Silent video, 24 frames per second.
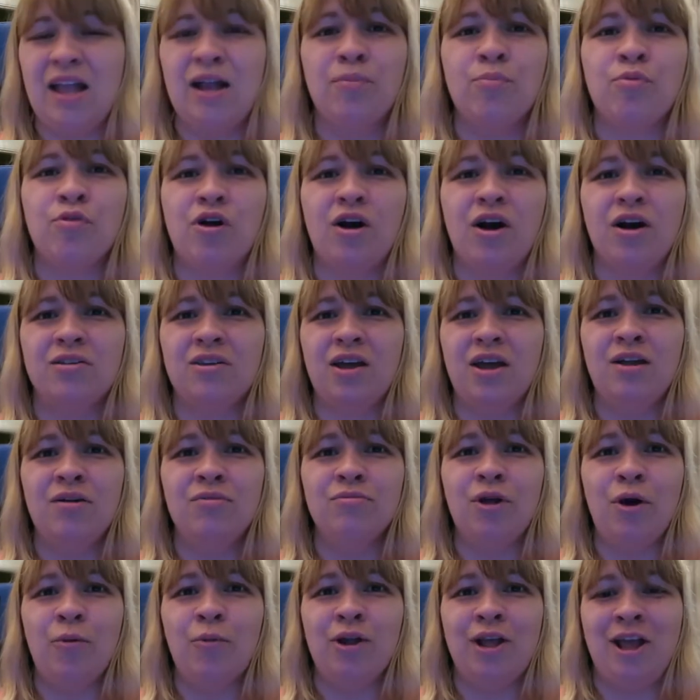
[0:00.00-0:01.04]
the Enterprise. I
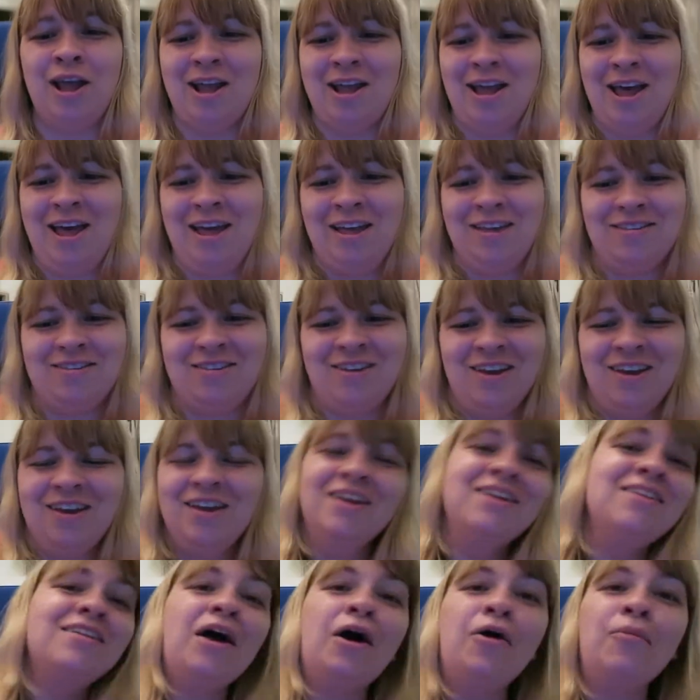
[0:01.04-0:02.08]
don't know what it is.
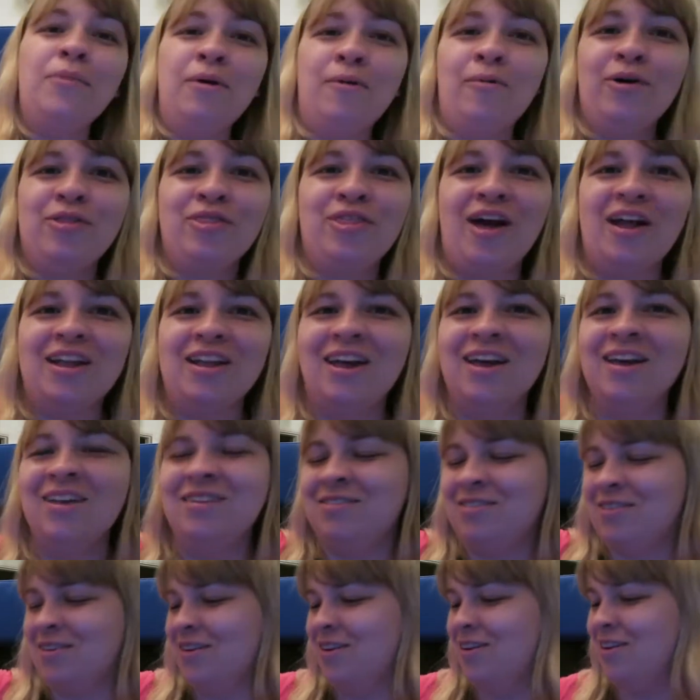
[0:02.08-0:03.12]
Tell me what that
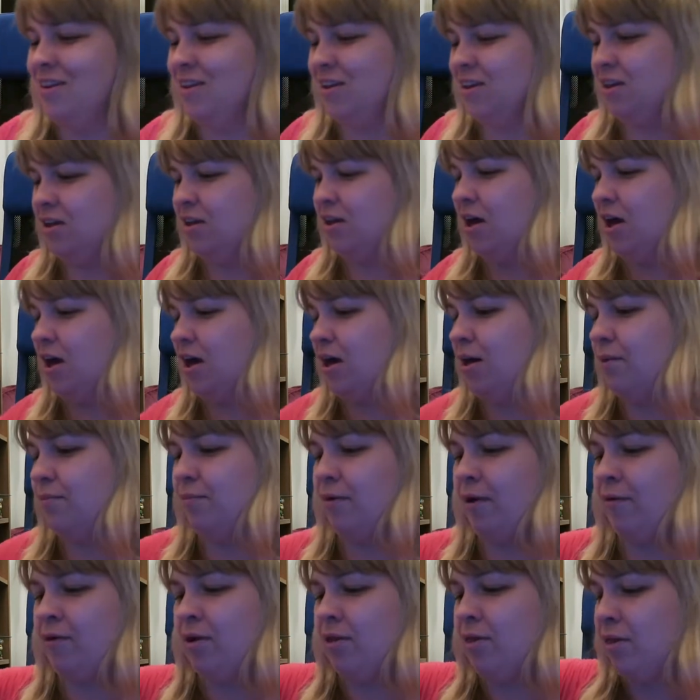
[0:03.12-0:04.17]
is.
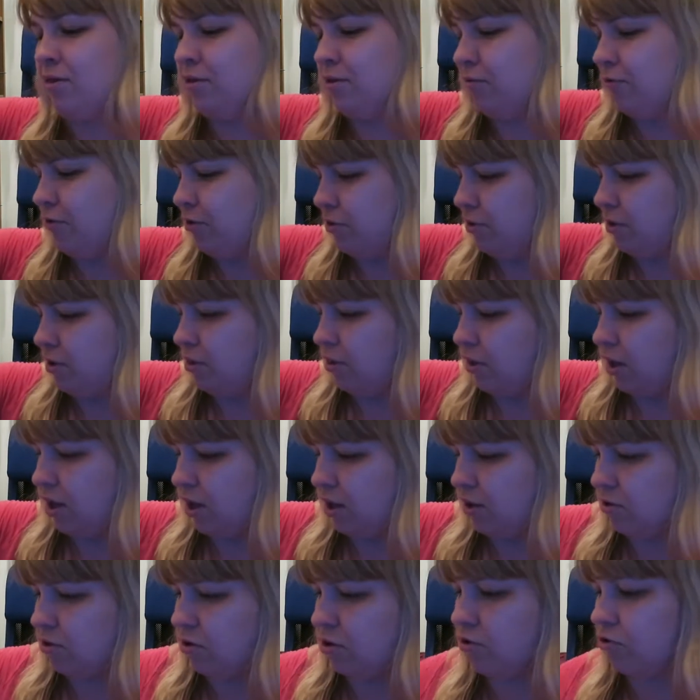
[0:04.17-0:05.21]
I've got lots of friends that
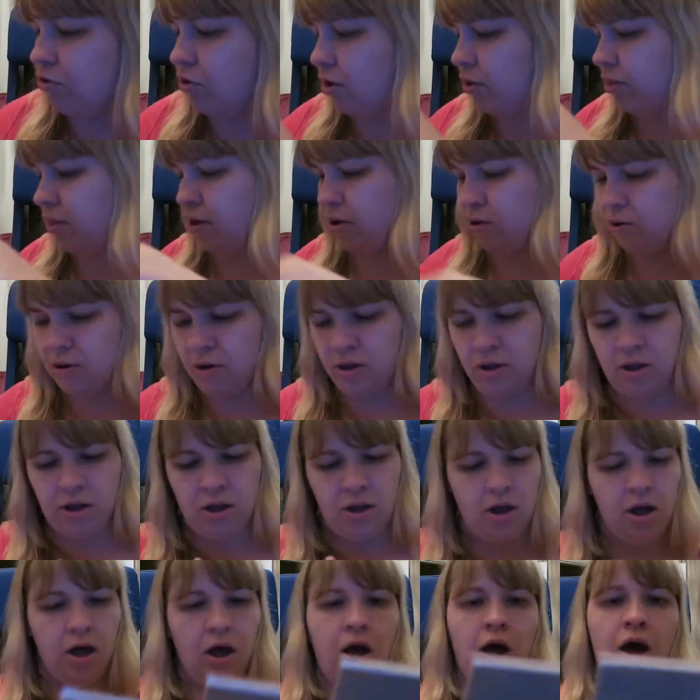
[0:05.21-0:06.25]
like Star Trek, though.
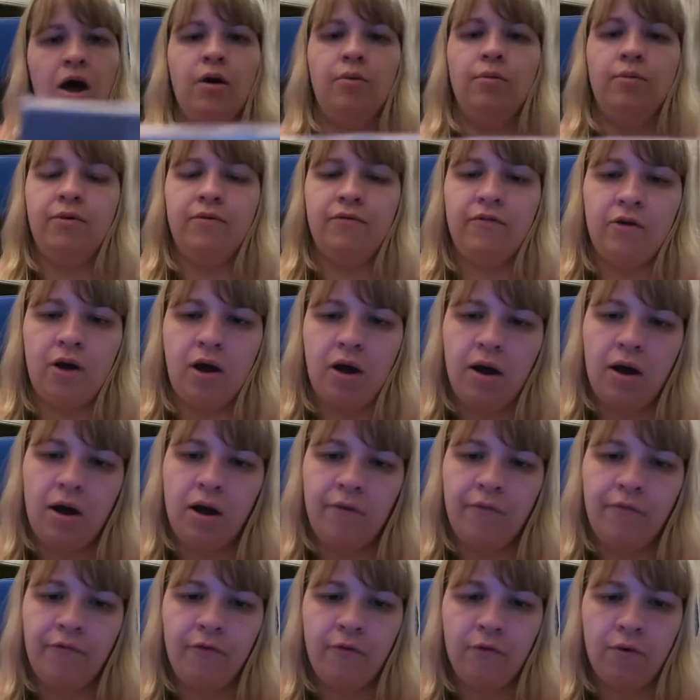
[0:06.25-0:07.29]
We've
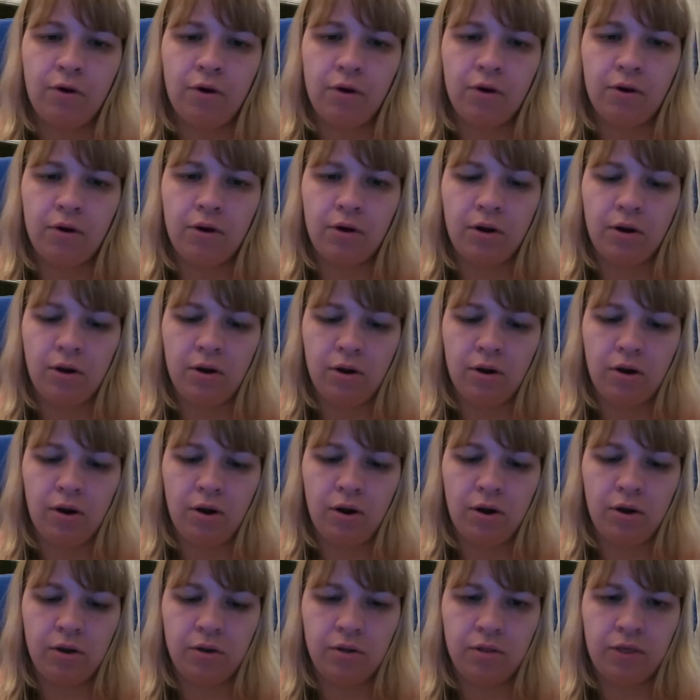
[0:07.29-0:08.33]
got a
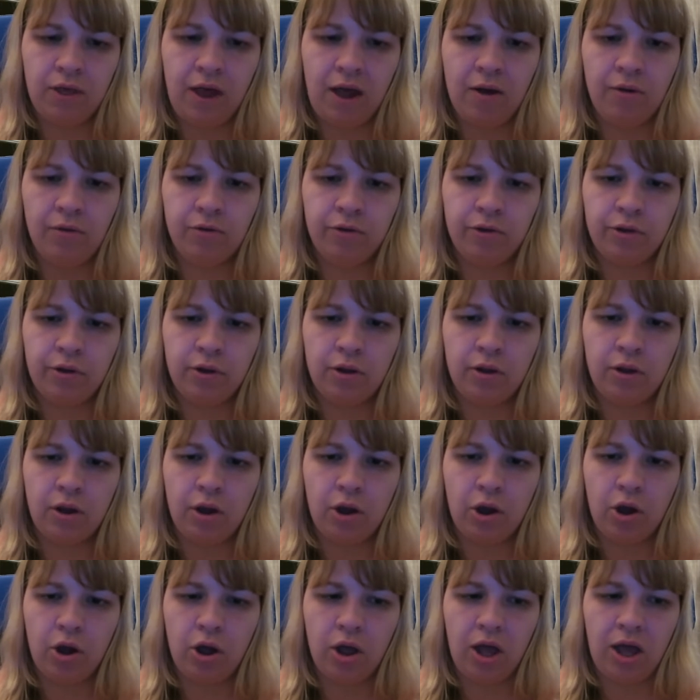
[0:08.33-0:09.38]

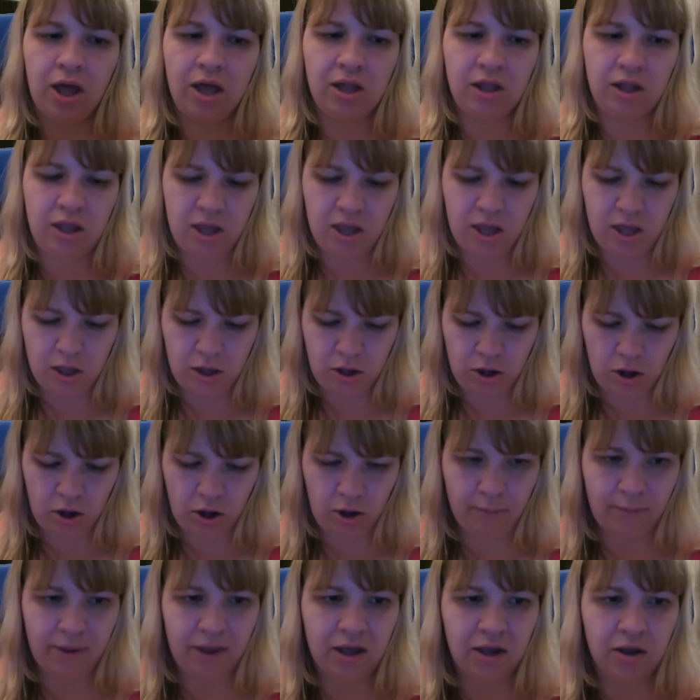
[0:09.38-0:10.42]
4000 AD
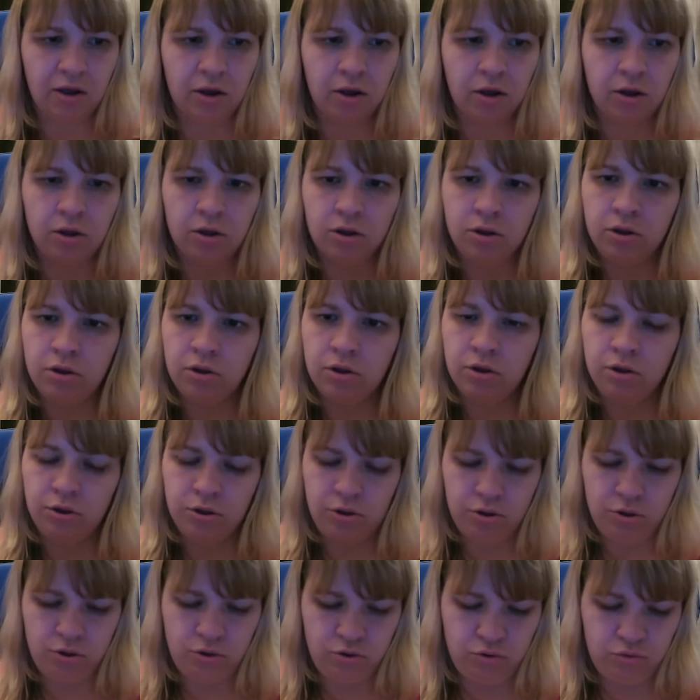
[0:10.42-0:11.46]
comic.
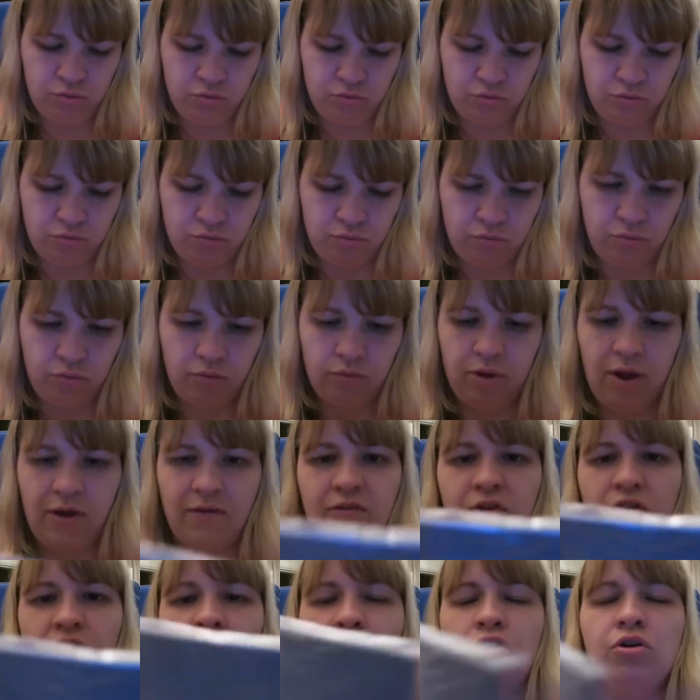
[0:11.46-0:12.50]

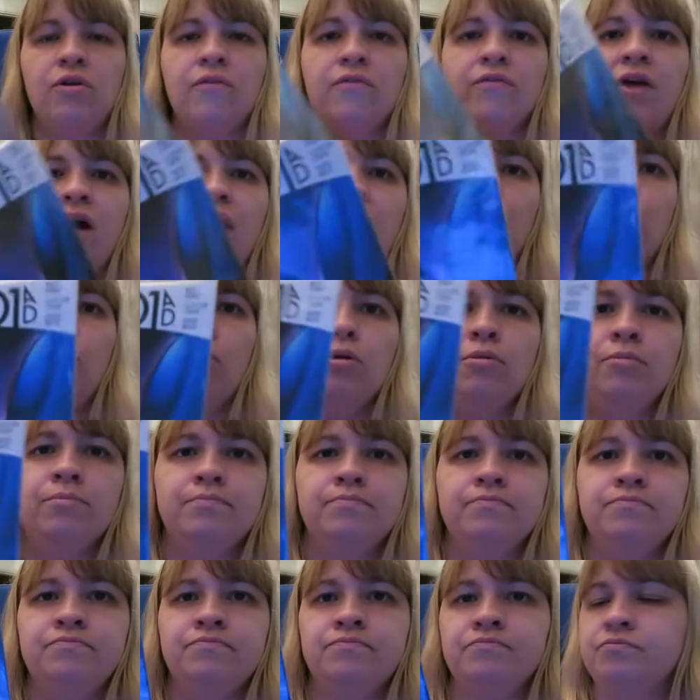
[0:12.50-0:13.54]
Never heard of that
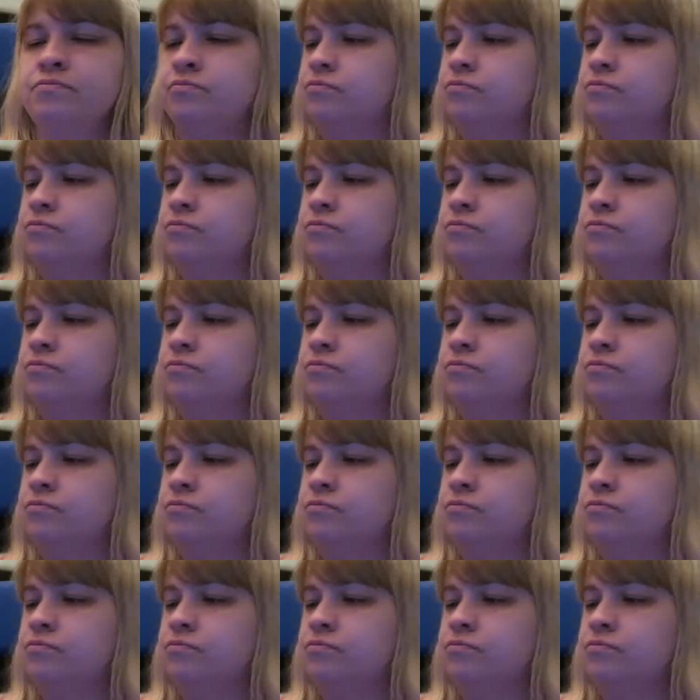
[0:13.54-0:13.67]
one.